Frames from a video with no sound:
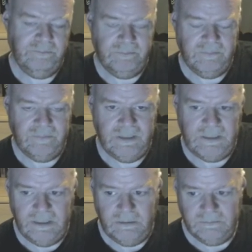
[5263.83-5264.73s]
Day
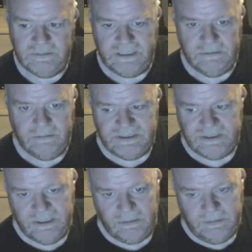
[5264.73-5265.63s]
at the Races
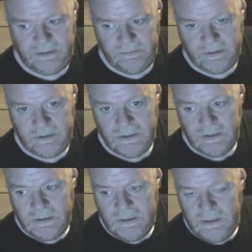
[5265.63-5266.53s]
album anyway.
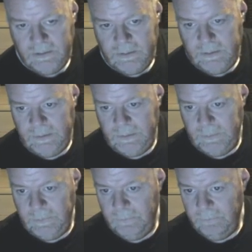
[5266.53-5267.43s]

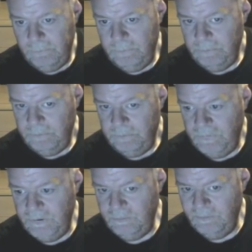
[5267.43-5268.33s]

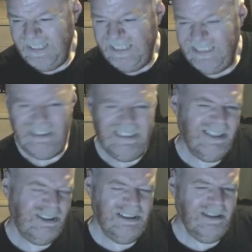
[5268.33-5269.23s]
But it should not
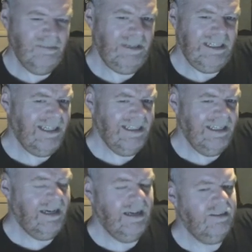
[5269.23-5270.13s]
have been a hit.
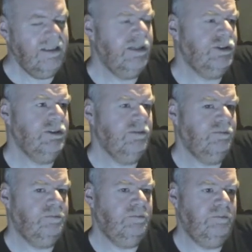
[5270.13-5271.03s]
That I think they should have
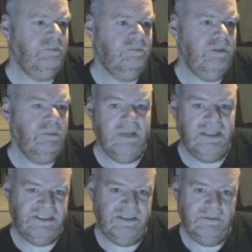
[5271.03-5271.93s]

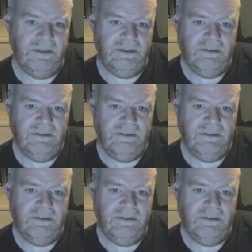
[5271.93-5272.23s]
replaced it with